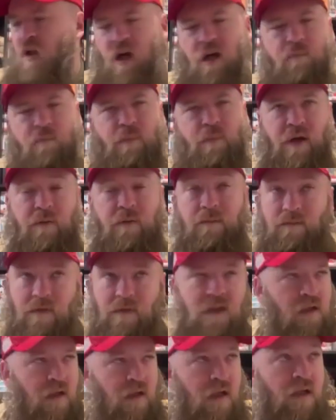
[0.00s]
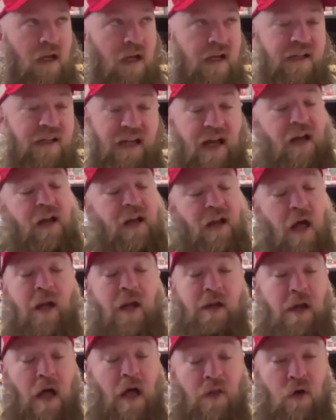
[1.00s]
on, but again,
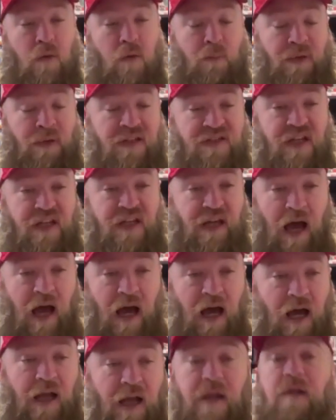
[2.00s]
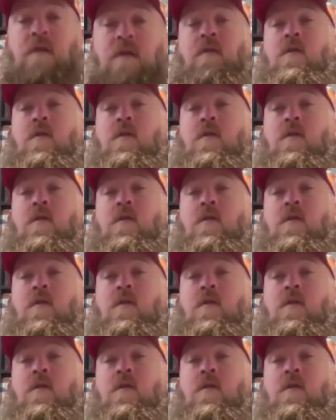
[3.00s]
another busy guy,